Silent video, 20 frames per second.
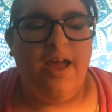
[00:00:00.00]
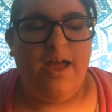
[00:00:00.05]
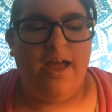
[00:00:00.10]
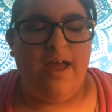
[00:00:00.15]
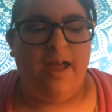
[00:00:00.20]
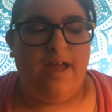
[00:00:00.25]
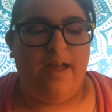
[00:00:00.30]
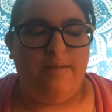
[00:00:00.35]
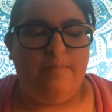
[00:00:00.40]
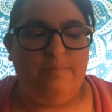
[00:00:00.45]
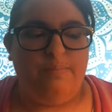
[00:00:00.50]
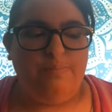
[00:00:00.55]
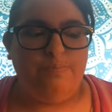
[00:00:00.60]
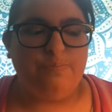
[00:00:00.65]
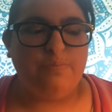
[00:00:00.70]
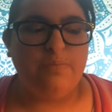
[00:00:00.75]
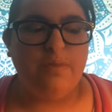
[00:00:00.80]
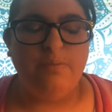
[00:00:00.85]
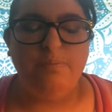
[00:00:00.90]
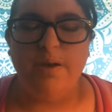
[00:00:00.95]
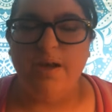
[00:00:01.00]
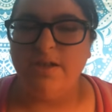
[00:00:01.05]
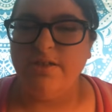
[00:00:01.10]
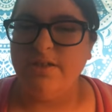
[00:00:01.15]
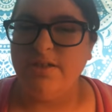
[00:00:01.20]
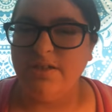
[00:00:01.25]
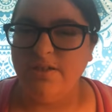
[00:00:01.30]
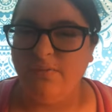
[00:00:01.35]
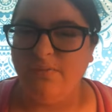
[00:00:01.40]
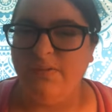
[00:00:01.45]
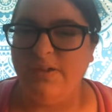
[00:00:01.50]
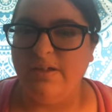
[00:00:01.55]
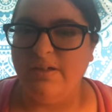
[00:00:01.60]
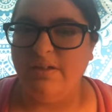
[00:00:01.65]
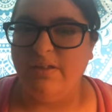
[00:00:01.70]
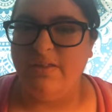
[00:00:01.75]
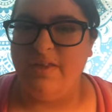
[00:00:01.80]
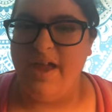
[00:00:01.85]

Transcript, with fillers: Um, but I just feel